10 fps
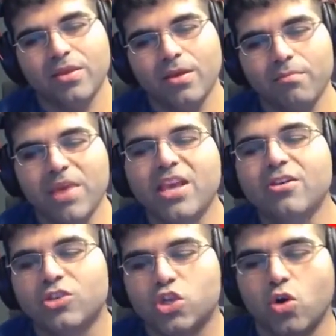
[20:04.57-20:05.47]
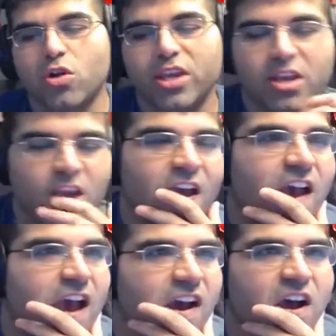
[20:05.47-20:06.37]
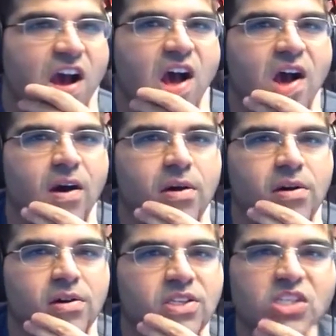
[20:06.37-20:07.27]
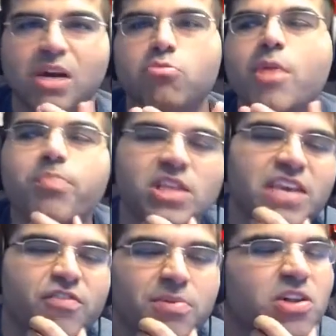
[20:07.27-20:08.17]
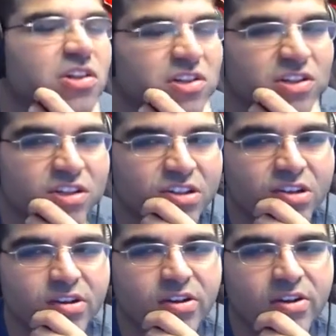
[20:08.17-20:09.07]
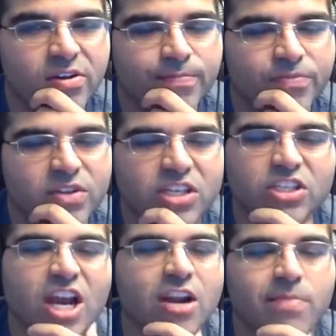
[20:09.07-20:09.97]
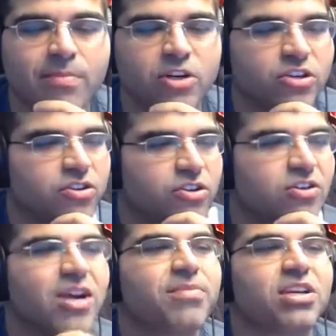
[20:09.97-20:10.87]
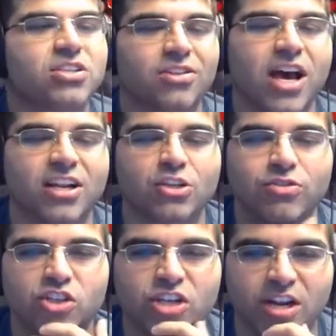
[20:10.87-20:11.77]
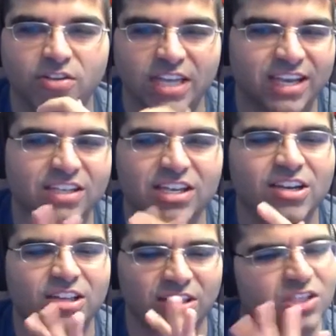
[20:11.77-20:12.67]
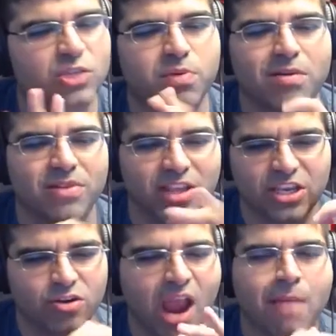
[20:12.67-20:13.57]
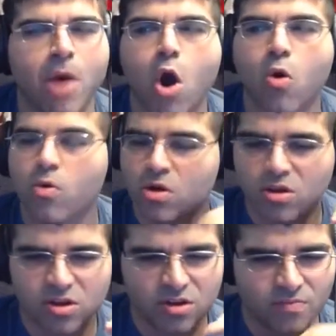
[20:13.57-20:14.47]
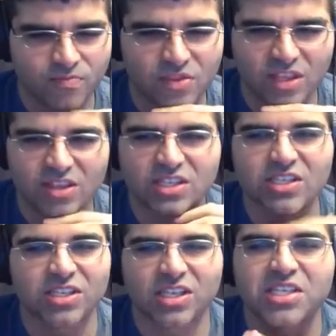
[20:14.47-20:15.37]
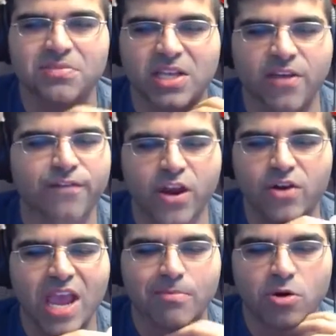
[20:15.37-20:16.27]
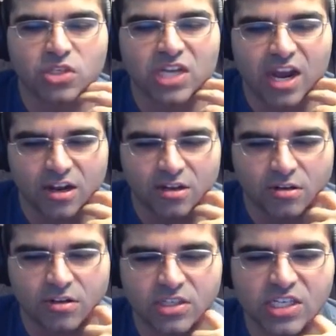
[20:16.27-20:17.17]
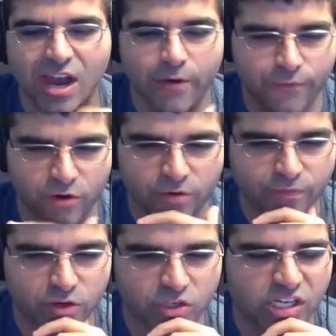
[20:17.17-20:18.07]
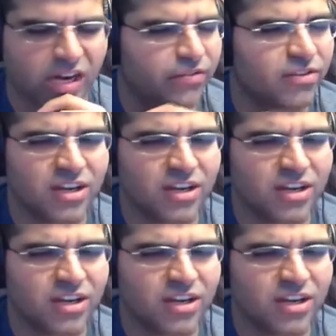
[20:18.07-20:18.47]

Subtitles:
make your trolling somewhat believable. Because you got to remember, dude, you're coming into a lot of Twitch channels, and I can tell, like, this is probably, like, your MO. This seems like a very MO style for yourself.